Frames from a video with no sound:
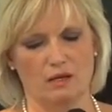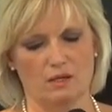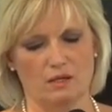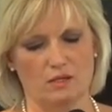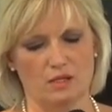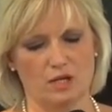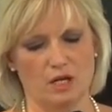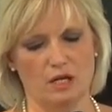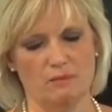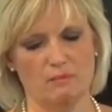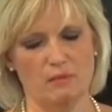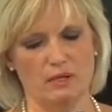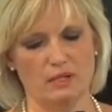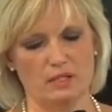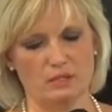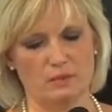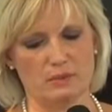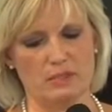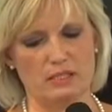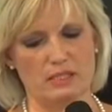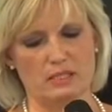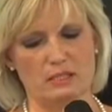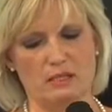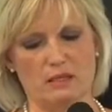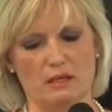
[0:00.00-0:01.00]
Jeremiah
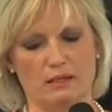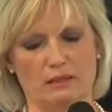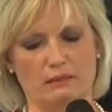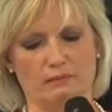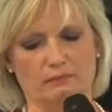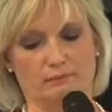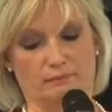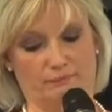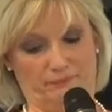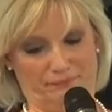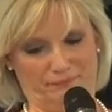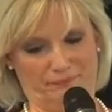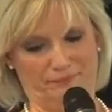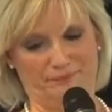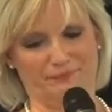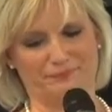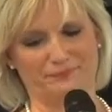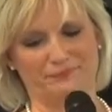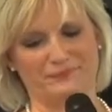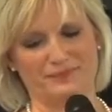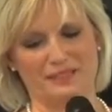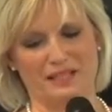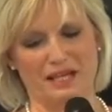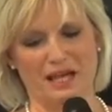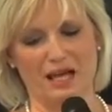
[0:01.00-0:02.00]
29,
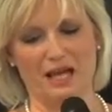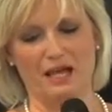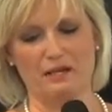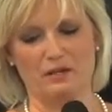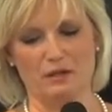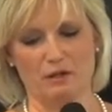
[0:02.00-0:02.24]
I